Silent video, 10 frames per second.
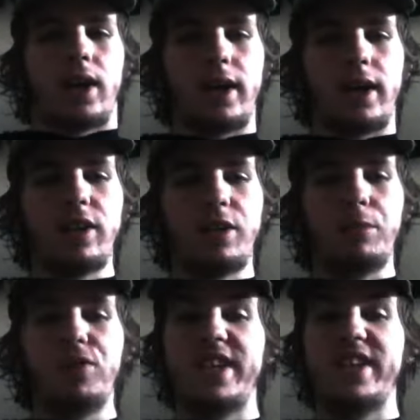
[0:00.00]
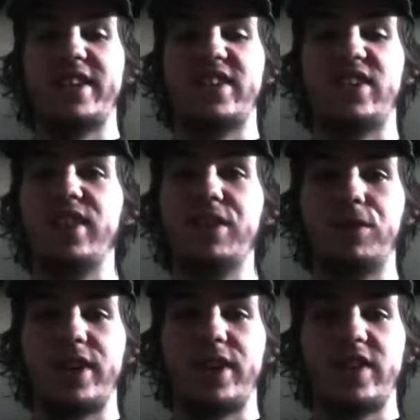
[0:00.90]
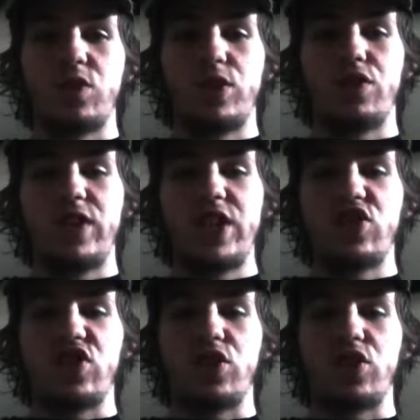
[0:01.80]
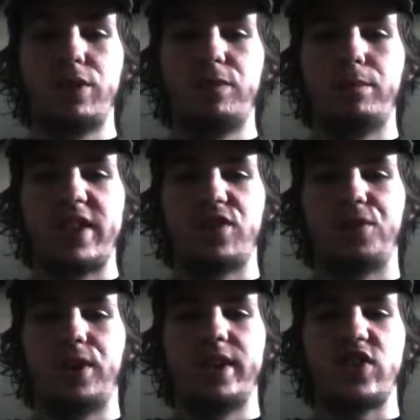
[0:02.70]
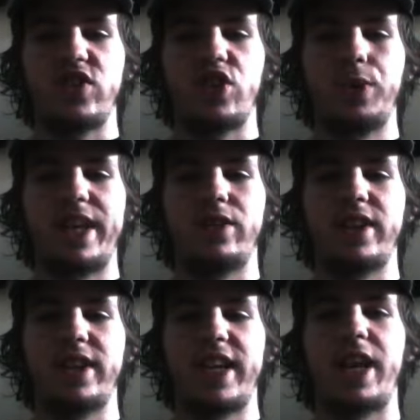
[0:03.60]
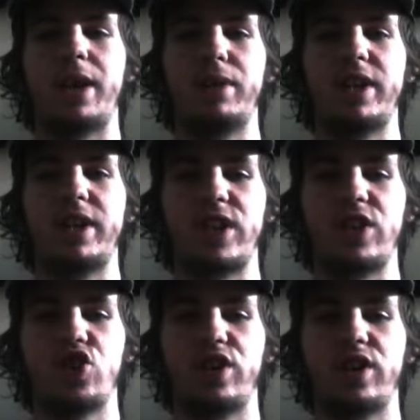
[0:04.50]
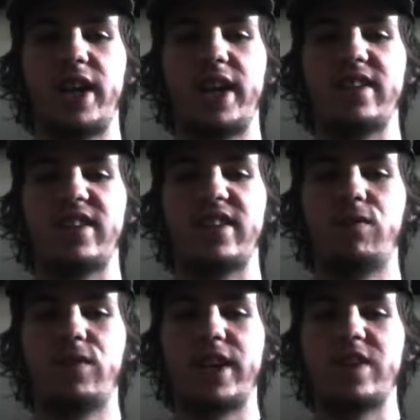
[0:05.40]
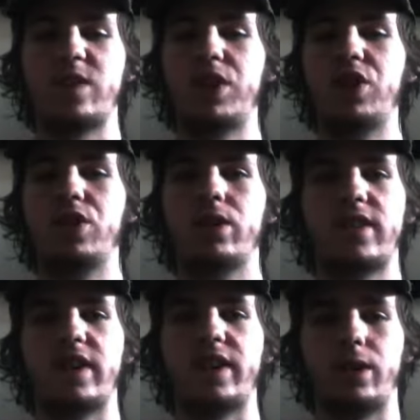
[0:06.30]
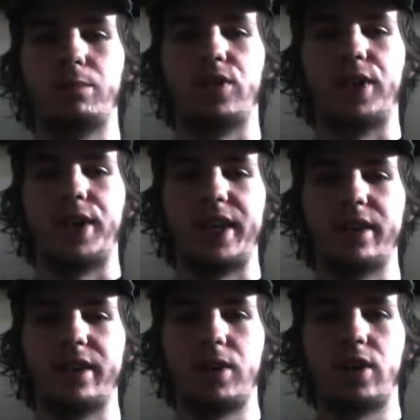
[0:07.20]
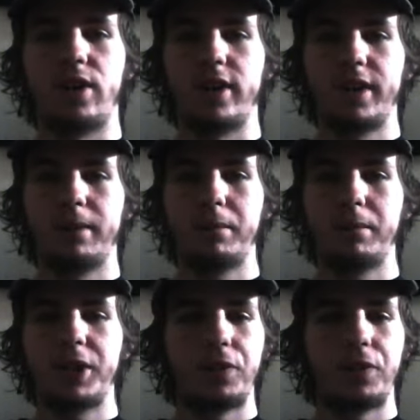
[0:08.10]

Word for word: Another movie is Deliverance, which features a group of best friends going out on a camping adventure and instead finds pure terror preying upon them.